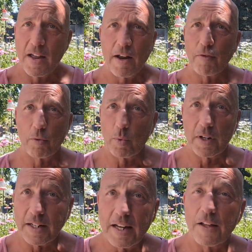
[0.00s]
I never
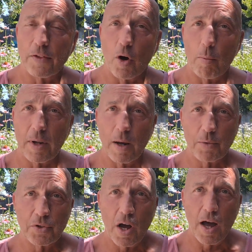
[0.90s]
really did though, but I
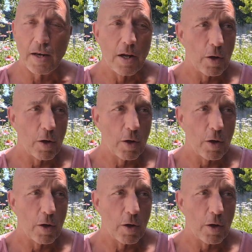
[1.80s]
was taught